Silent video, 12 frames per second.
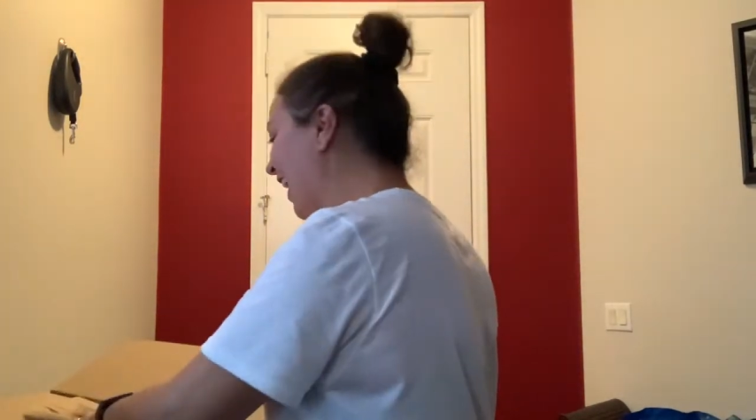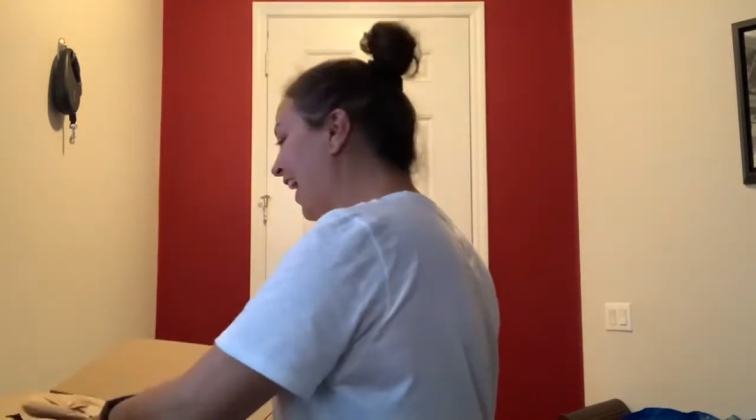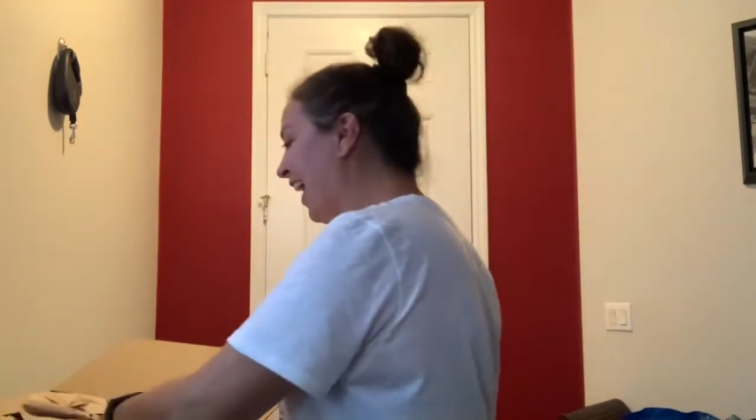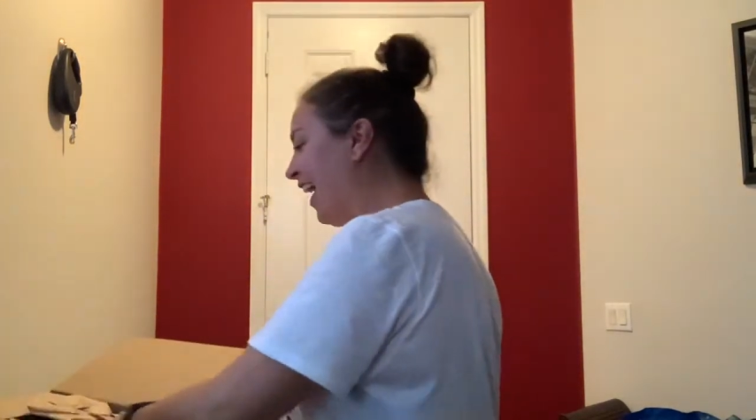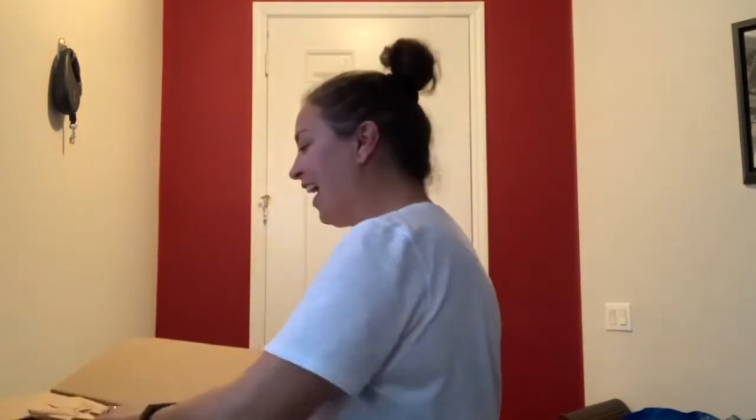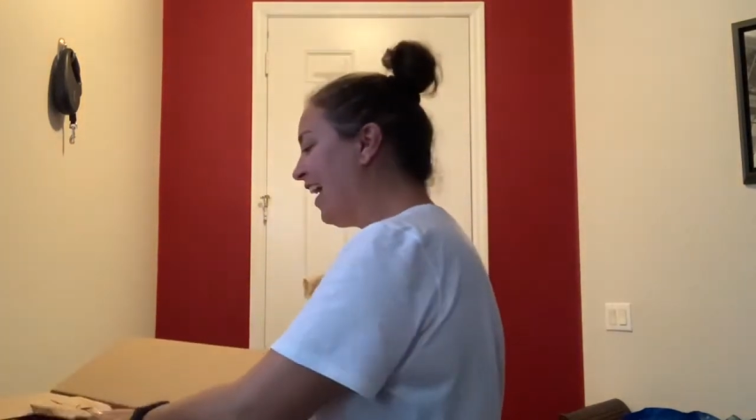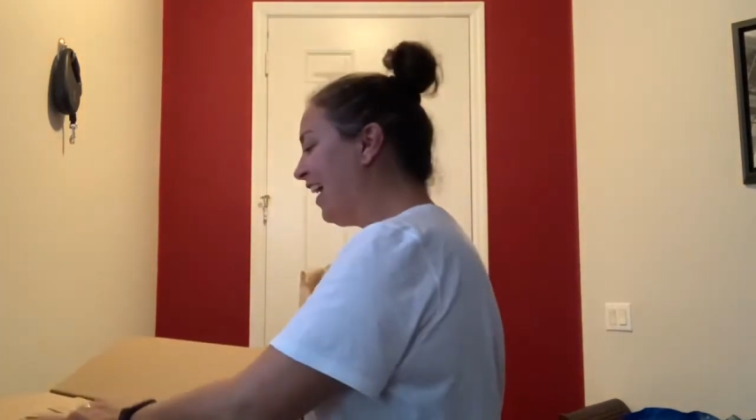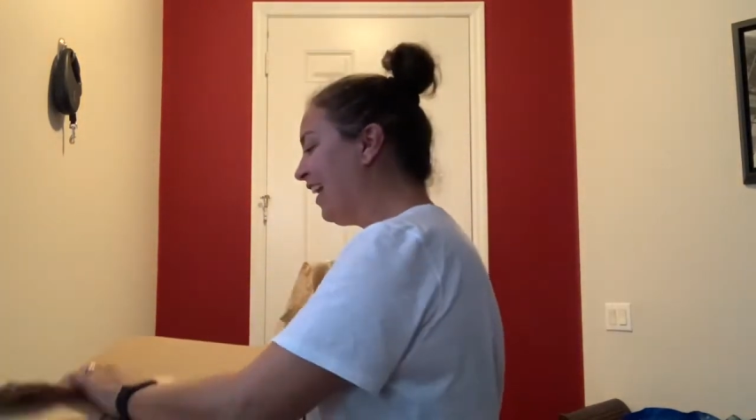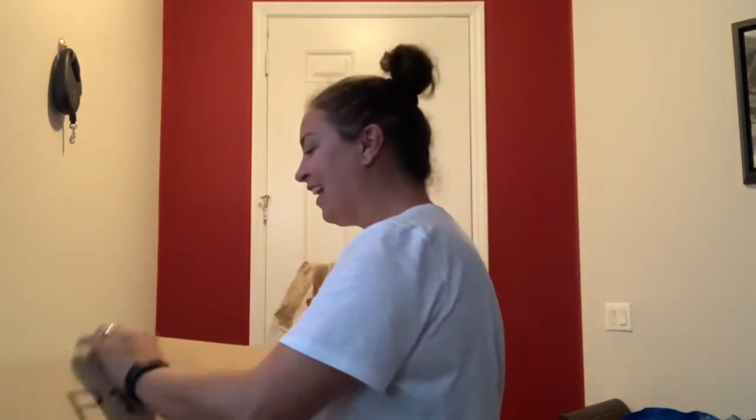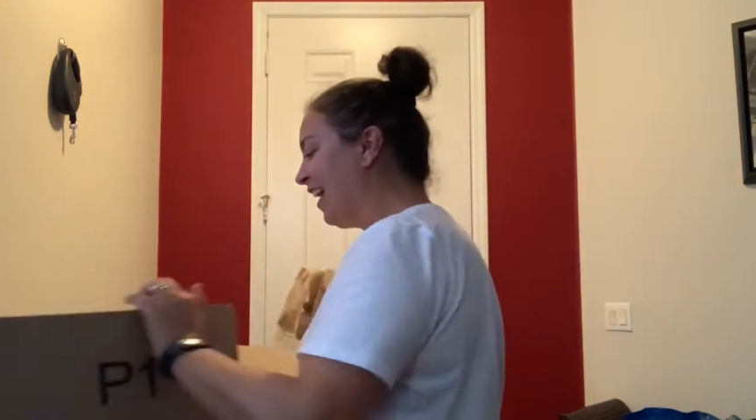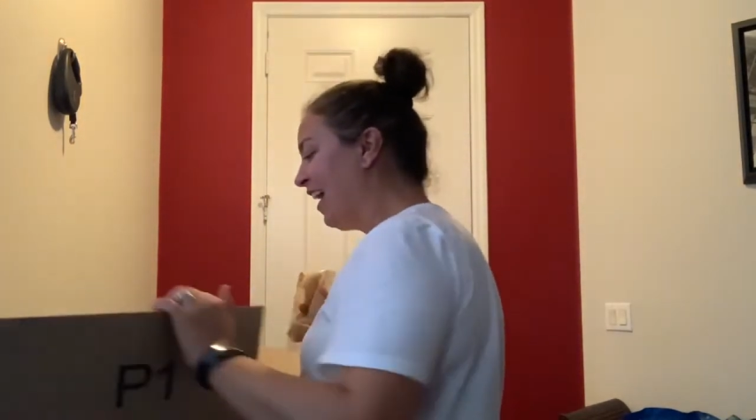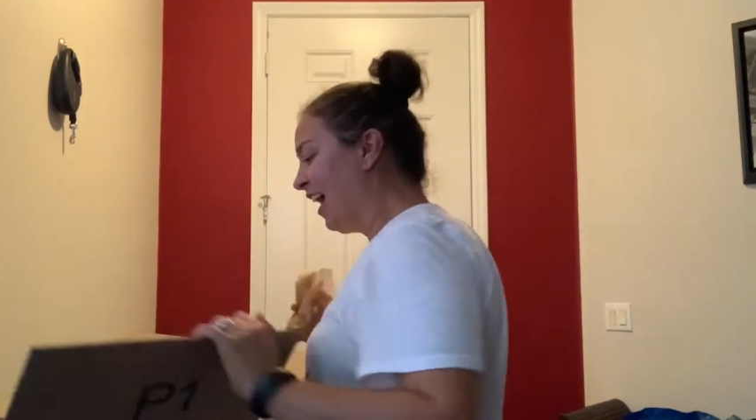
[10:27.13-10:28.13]
And
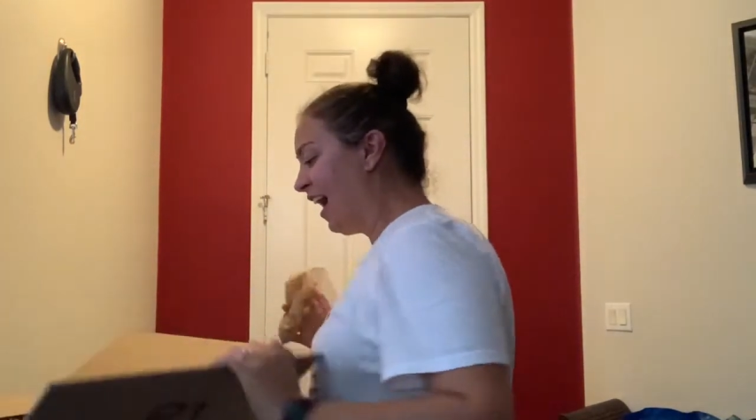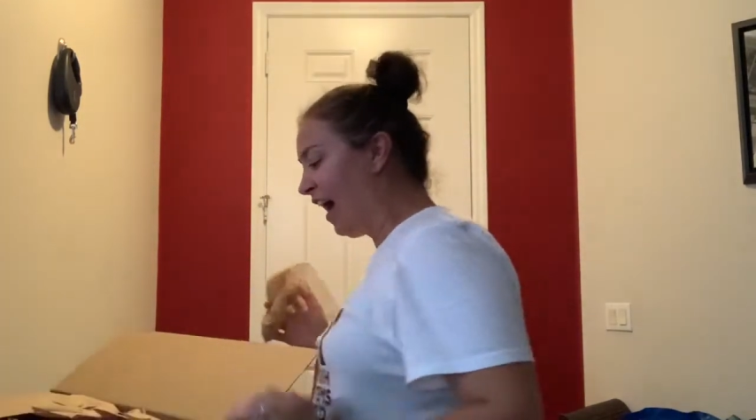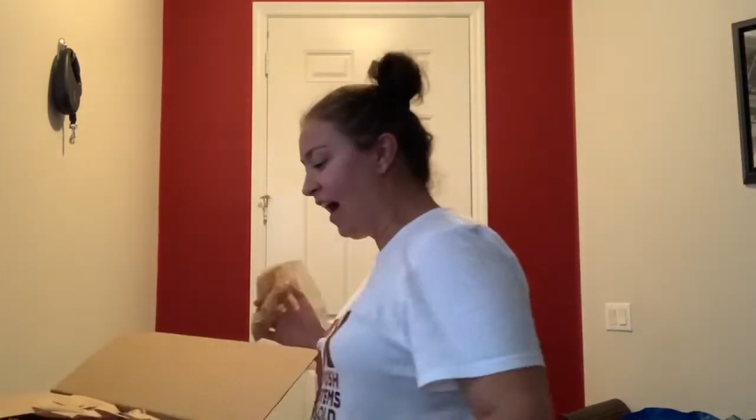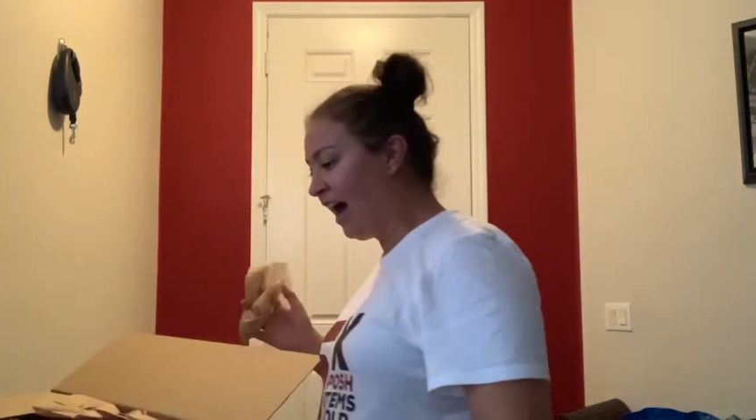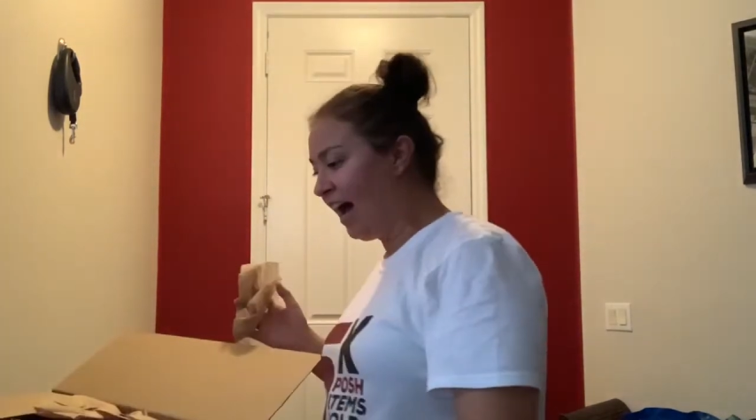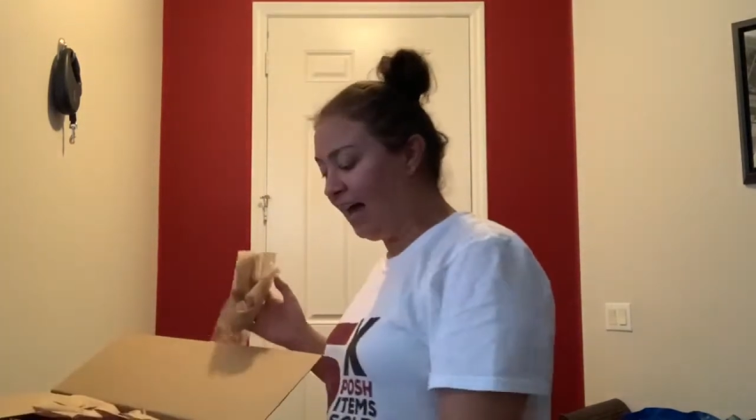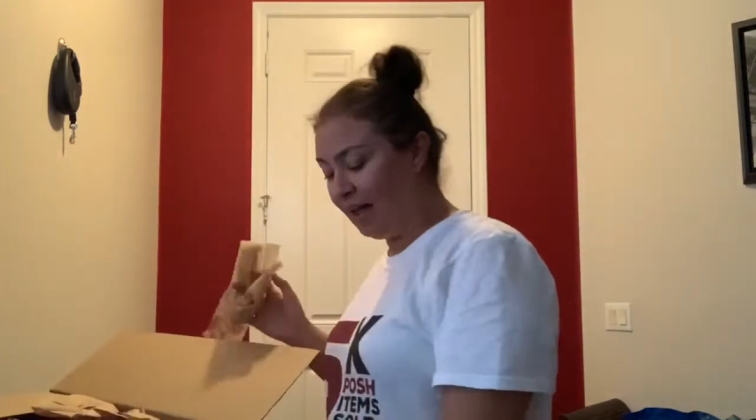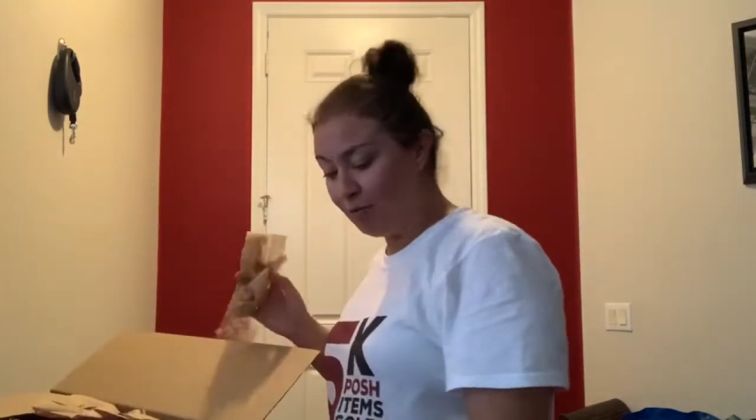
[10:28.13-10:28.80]
I